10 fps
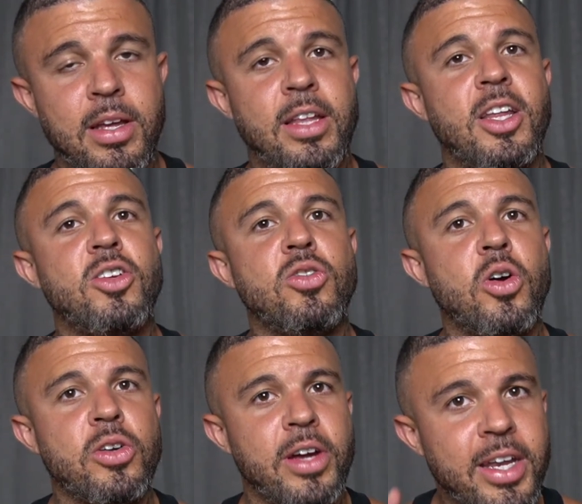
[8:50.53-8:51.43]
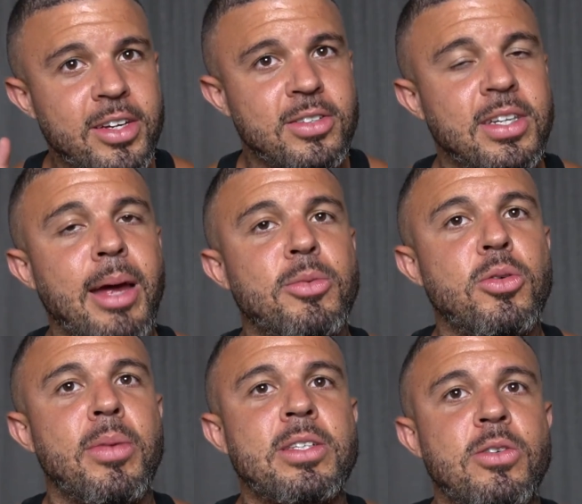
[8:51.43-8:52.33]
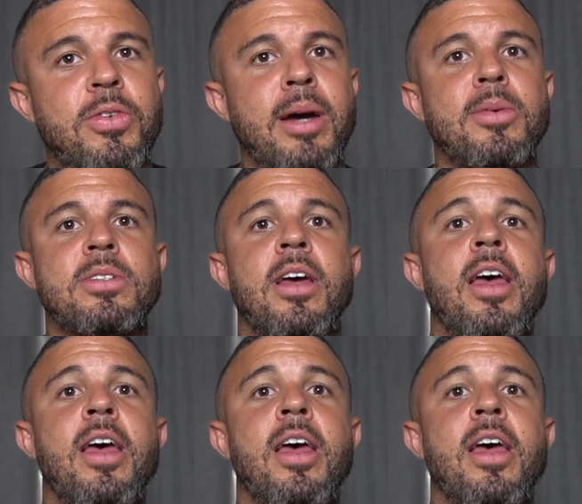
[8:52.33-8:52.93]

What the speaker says: then you know you're hitting your type 2 muscle fibers.